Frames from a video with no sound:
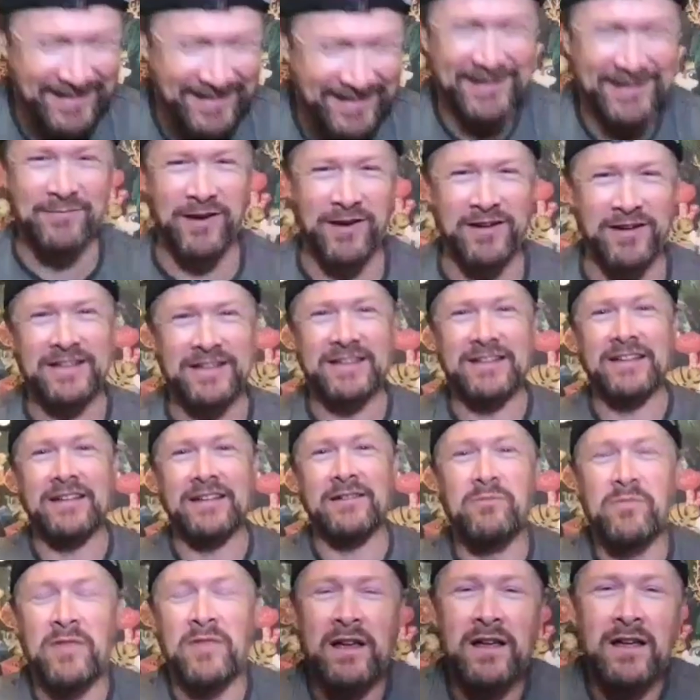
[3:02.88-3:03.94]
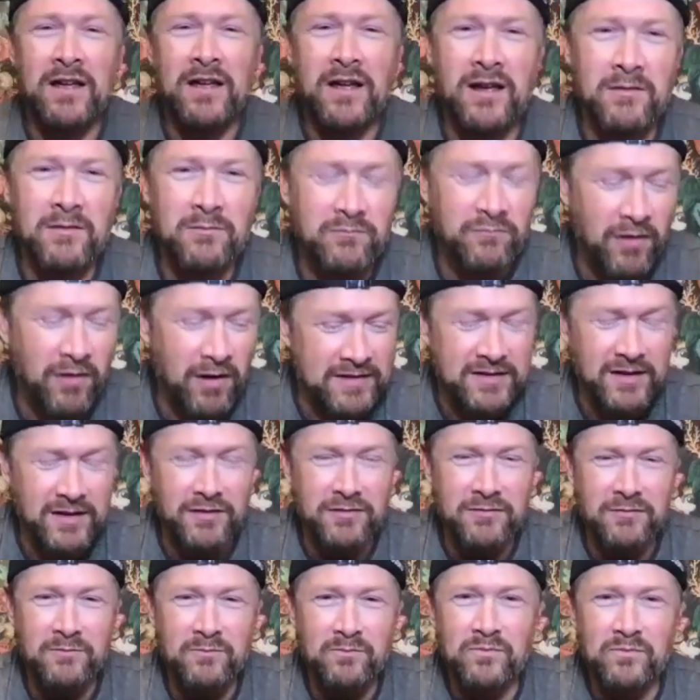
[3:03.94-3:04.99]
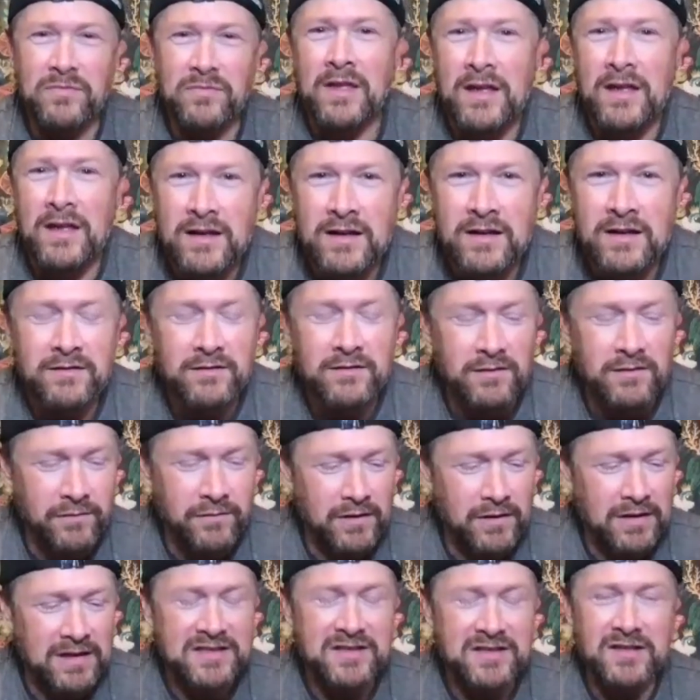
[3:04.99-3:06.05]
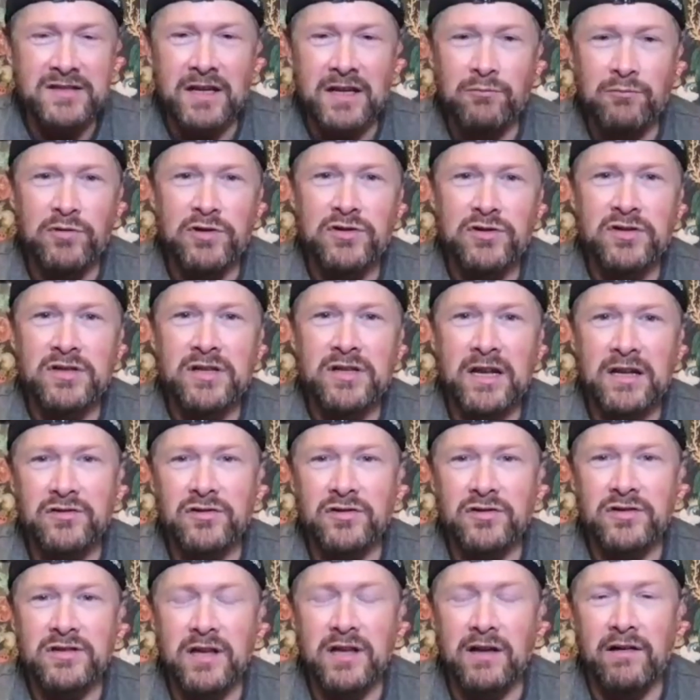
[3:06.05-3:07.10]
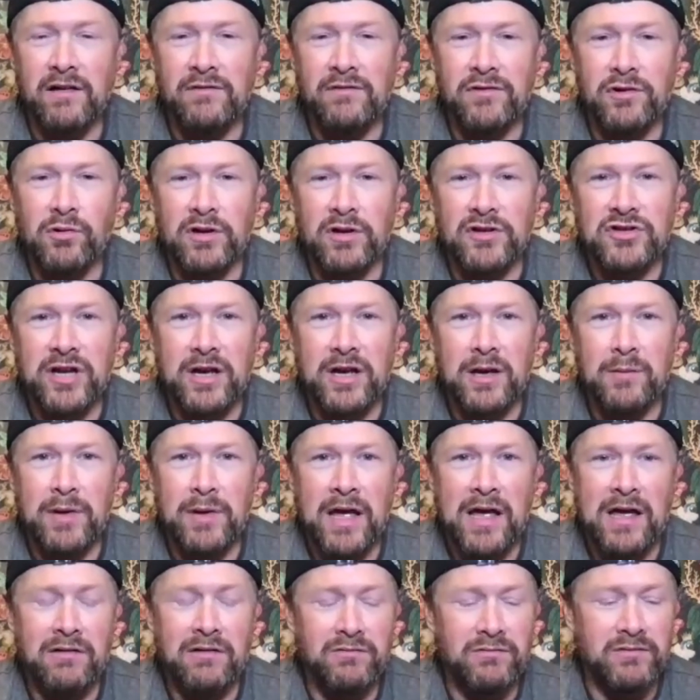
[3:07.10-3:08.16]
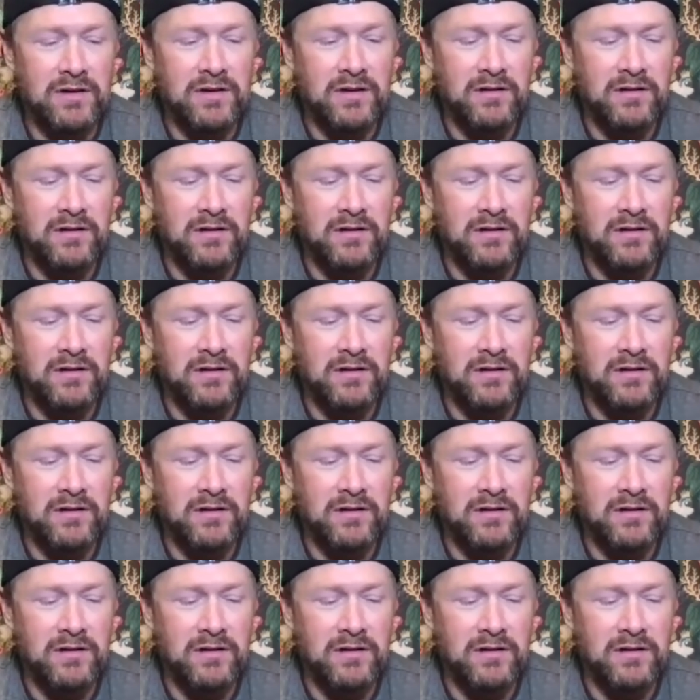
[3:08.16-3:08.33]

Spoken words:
Might need it. Right. So for listeners, then we're just going to have a quick chat about